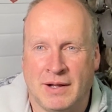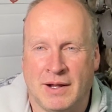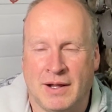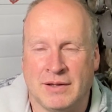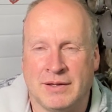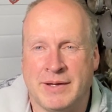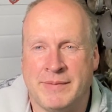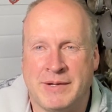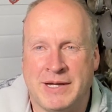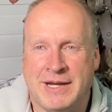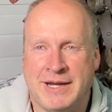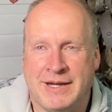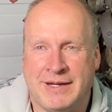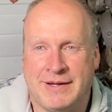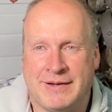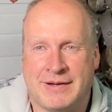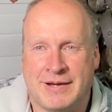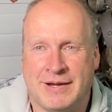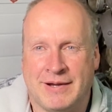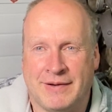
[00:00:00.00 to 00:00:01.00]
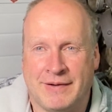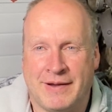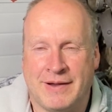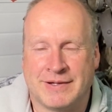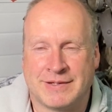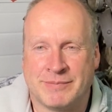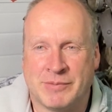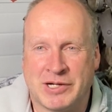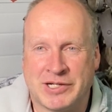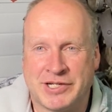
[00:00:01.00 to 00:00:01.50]
eliminate
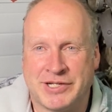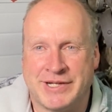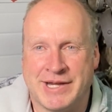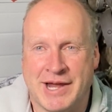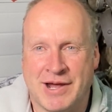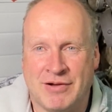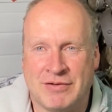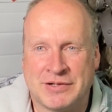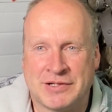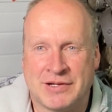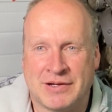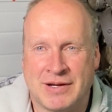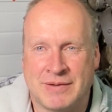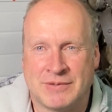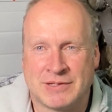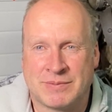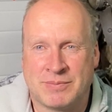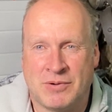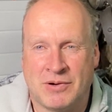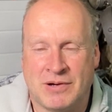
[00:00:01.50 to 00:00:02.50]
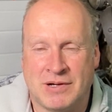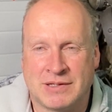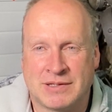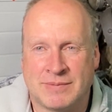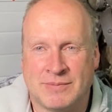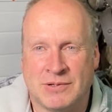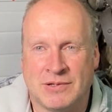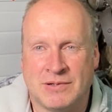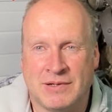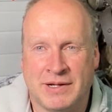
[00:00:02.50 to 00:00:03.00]
as much downtime as
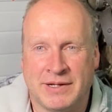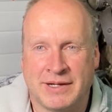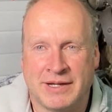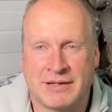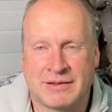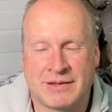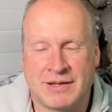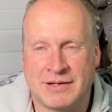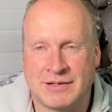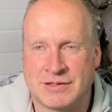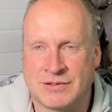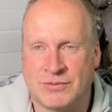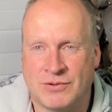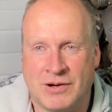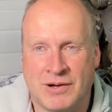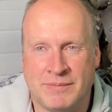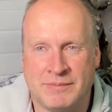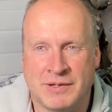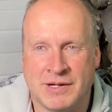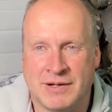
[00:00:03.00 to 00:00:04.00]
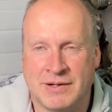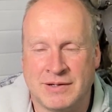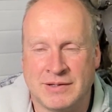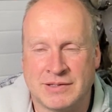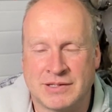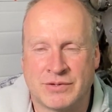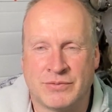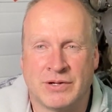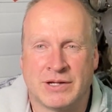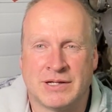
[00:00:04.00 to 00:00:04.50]
possible and get that swap done
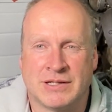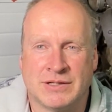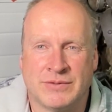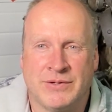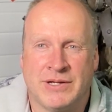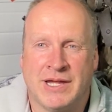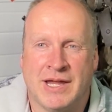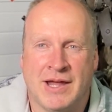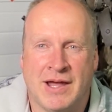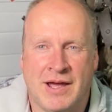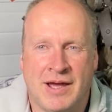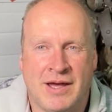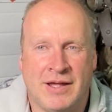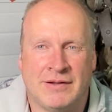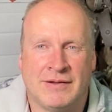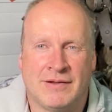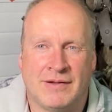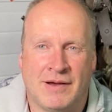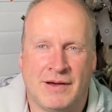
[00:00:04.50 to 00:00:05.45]
as quick as we can.